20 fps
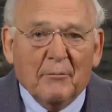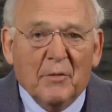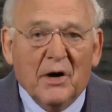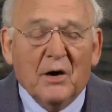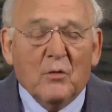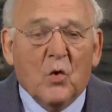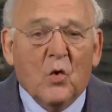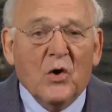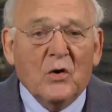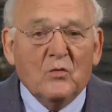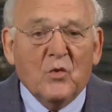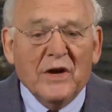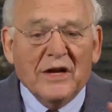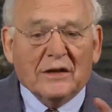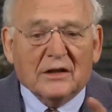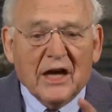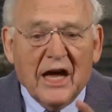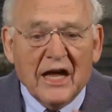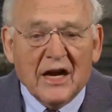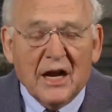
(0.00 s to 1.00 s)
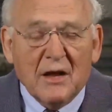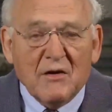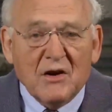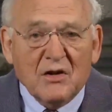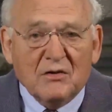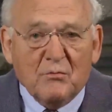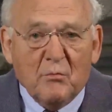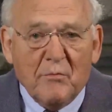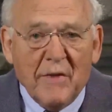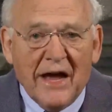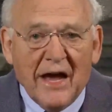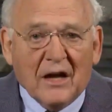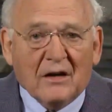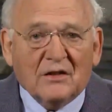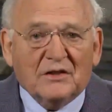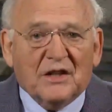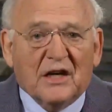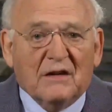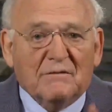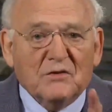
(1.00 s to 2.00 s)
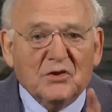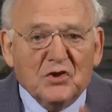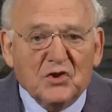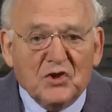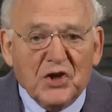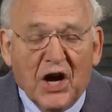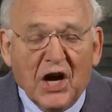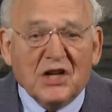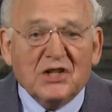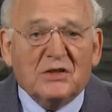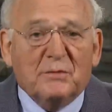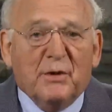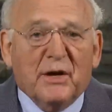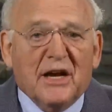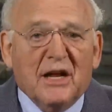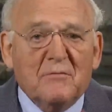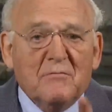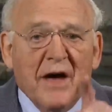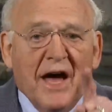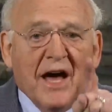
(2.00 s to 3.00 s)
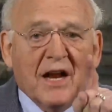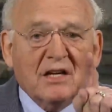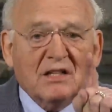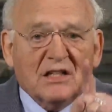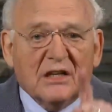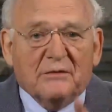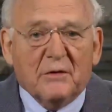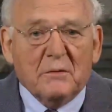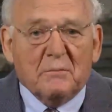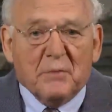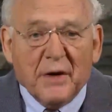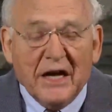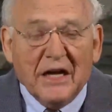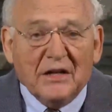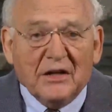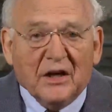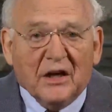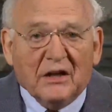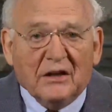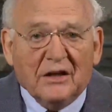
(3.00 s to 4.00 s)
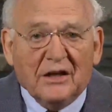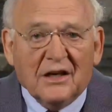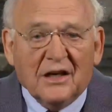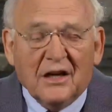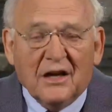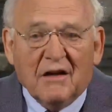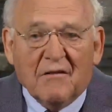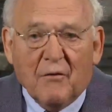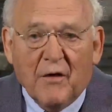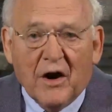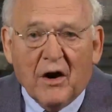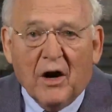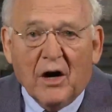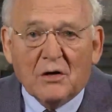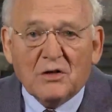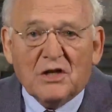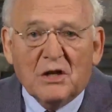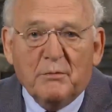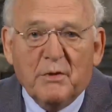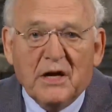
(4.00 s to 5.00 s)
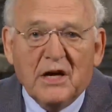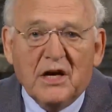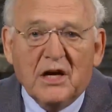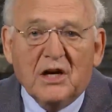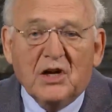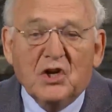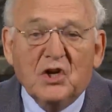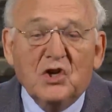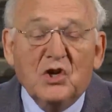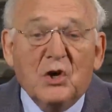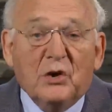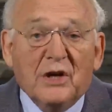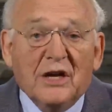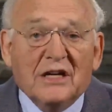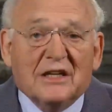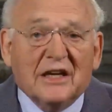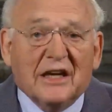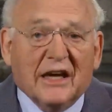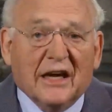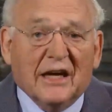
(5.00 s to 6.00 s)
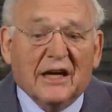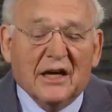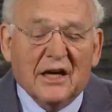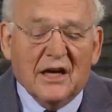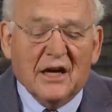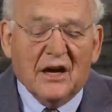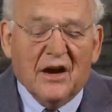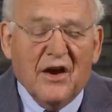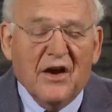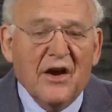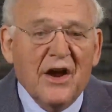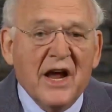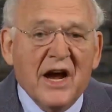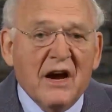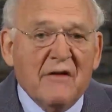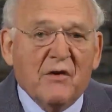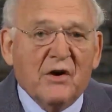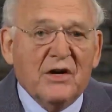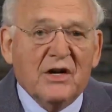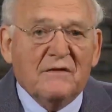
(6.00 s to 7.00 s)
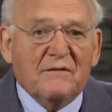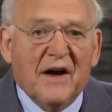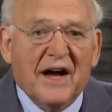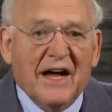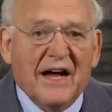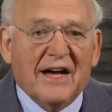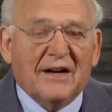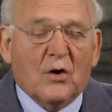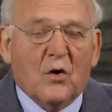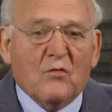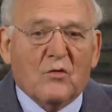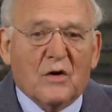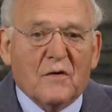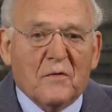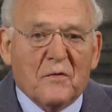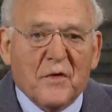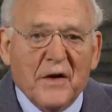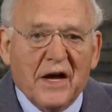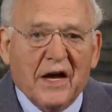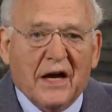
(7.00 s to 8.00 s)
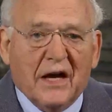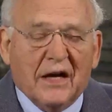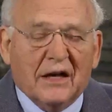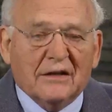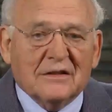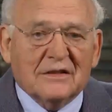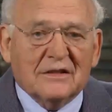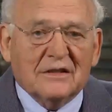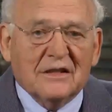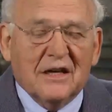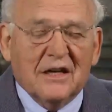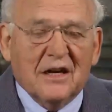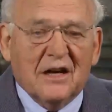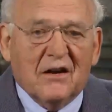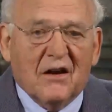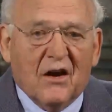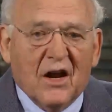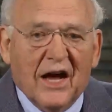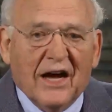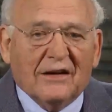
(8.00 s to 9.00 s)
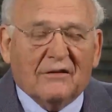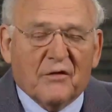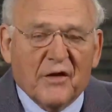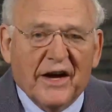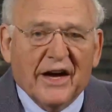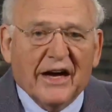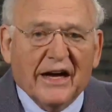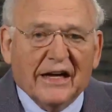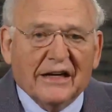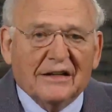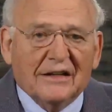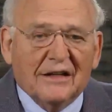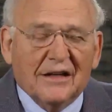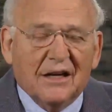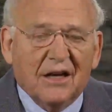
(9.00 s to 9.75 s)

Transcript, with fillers: But when we, in matters of judgment and matters of opinion, there ought to be unity. Never divide over things like that.